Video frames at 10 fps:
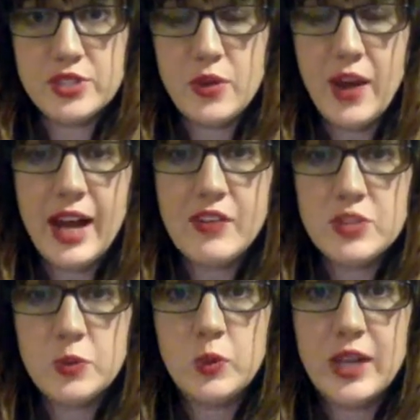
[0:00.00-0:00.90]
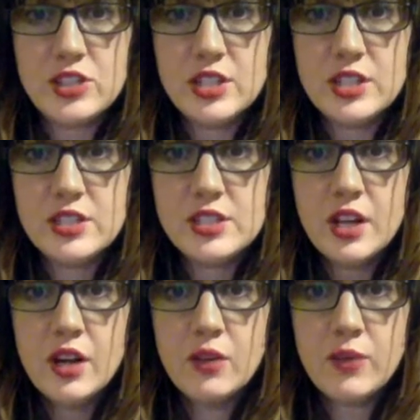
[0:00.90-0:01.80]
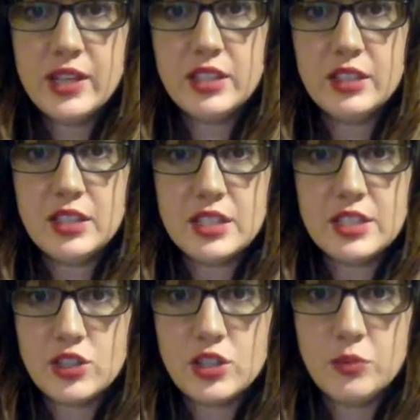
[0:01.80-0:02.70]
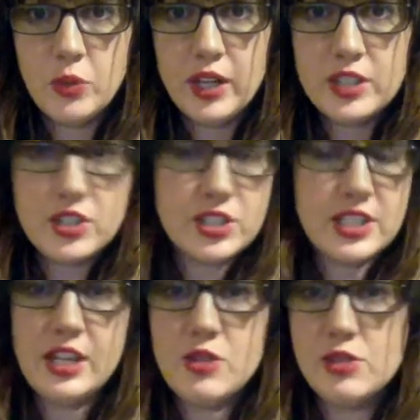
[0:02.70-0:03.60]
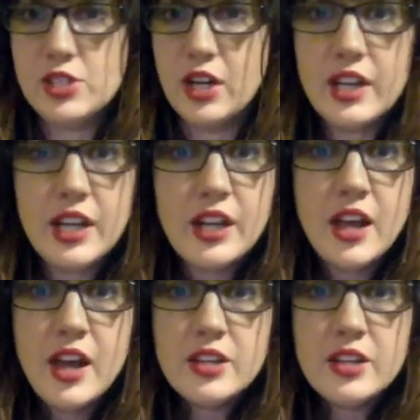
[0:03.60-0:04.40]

So I have some questions written in the discussion board just to get you started.